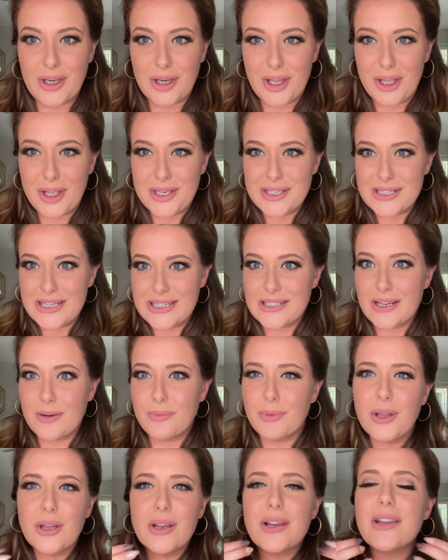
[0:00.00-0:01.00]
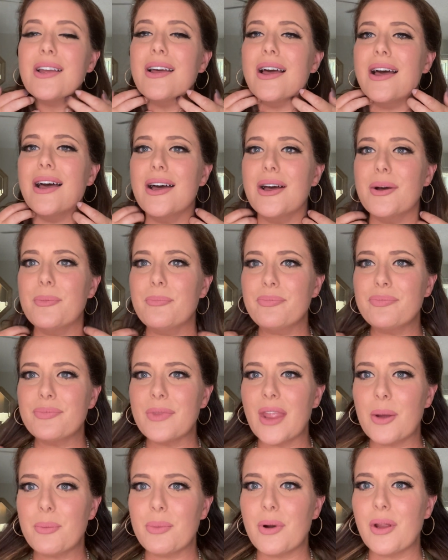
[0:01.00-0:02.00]
not a daytime look. I'll
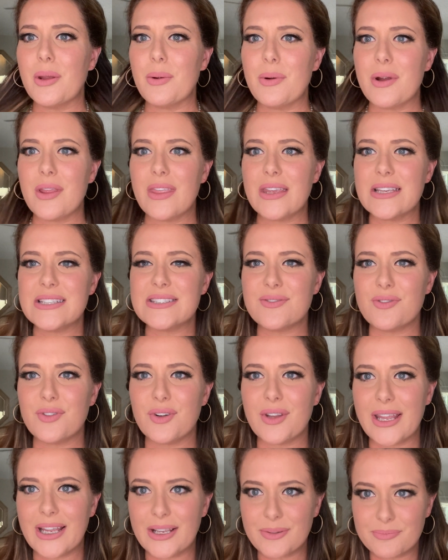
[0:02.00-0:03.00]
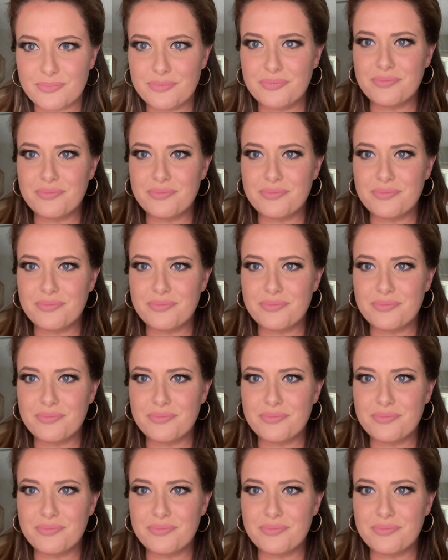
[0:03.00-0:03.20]
probably wear this for like